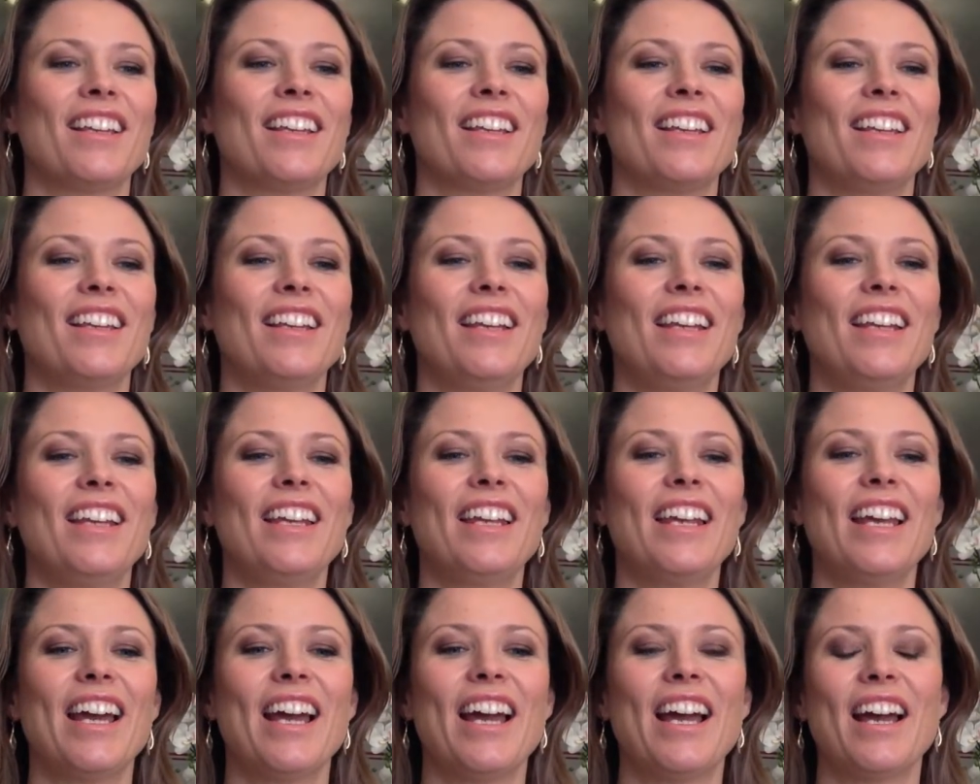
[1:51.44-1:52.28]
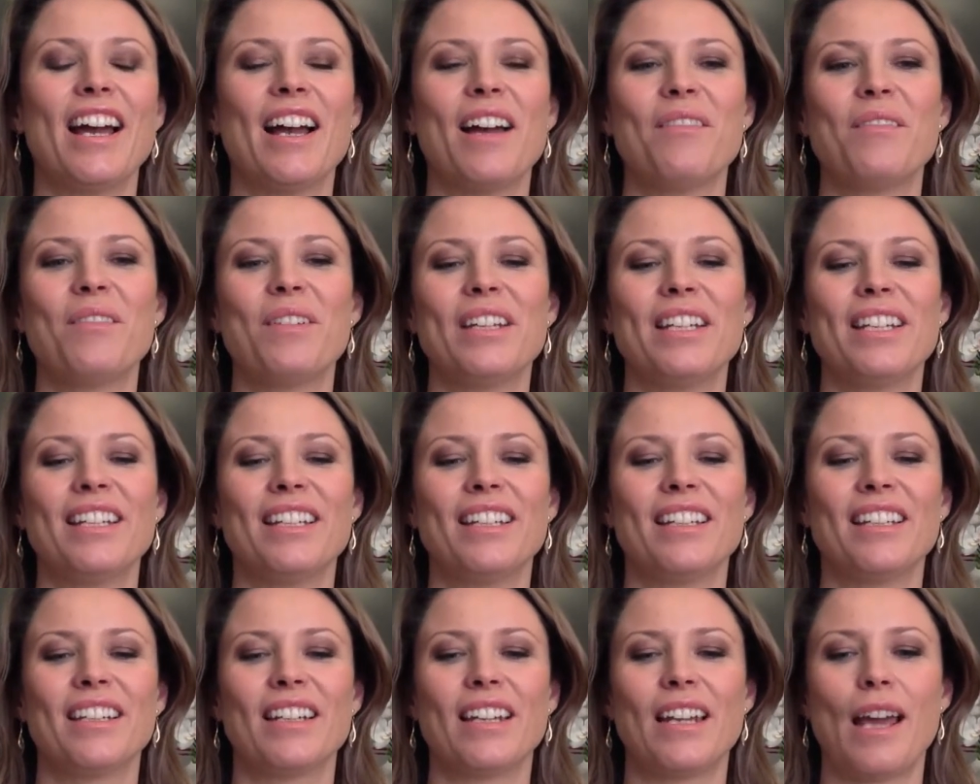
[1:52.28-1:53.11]
Yeah, I
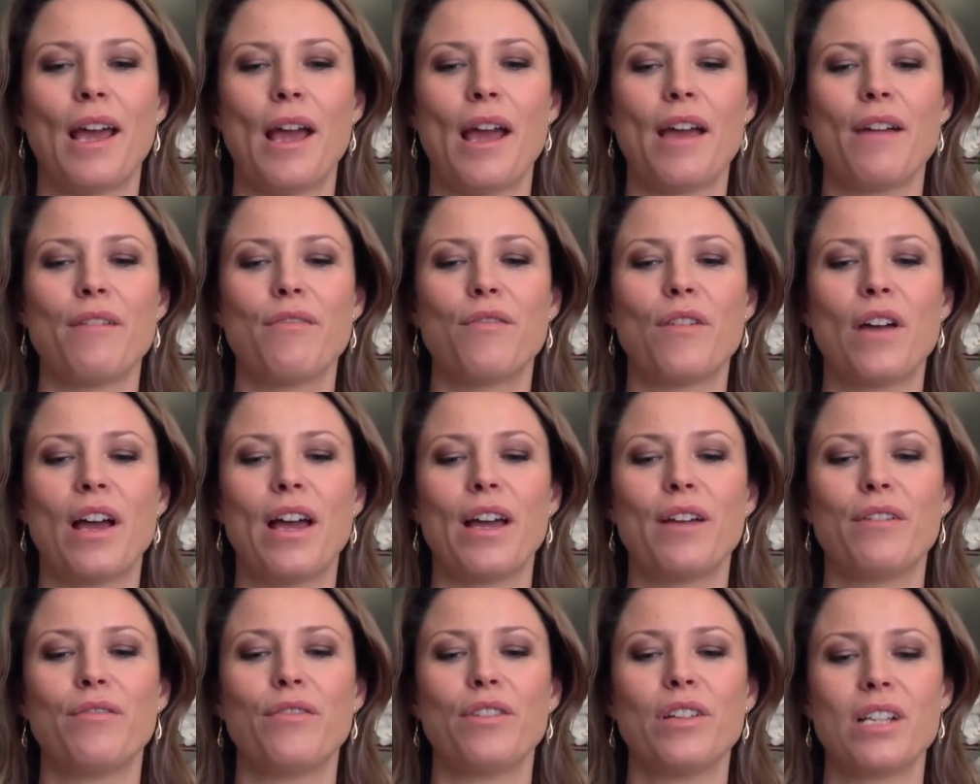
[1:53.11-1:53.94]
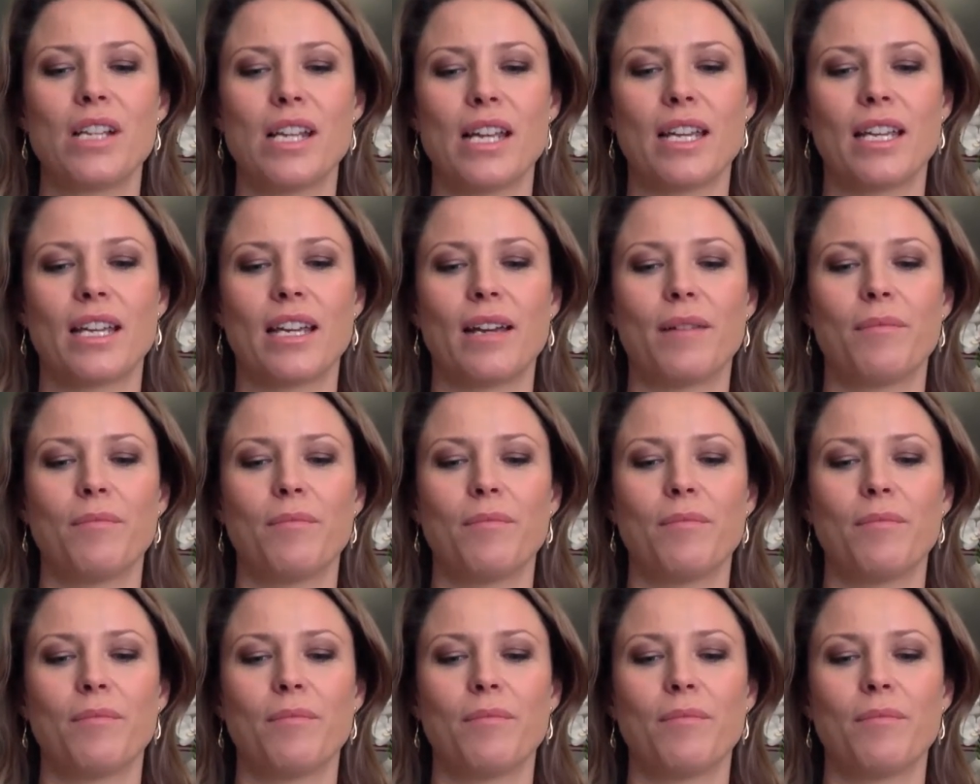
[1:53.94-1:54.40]
mean, I feel like